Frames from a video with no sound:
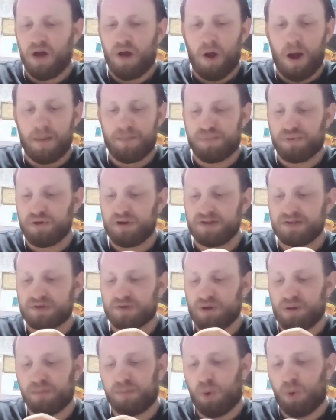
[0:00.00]
I'm pretty
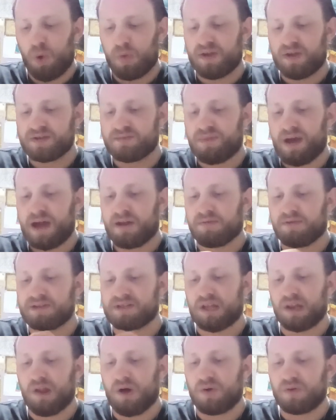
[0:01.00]
sure I bought these batteries
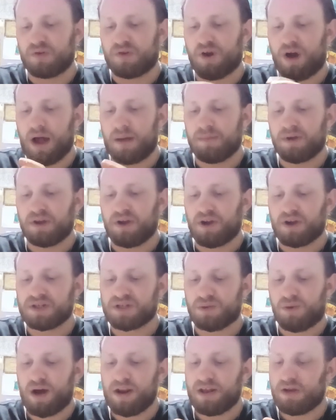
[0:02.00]
a long time ago,
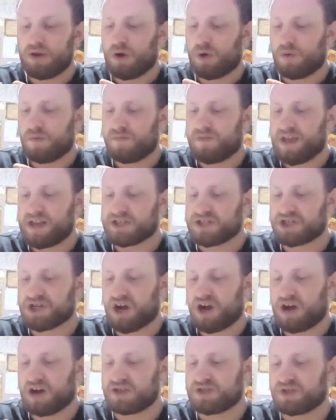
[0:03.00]
so I don't know if they're
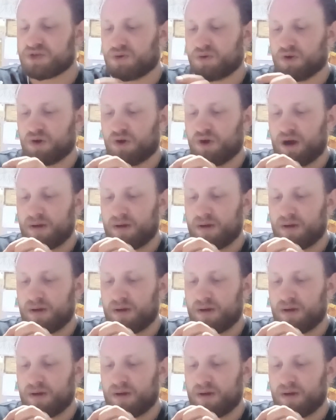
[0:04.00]
charged or not.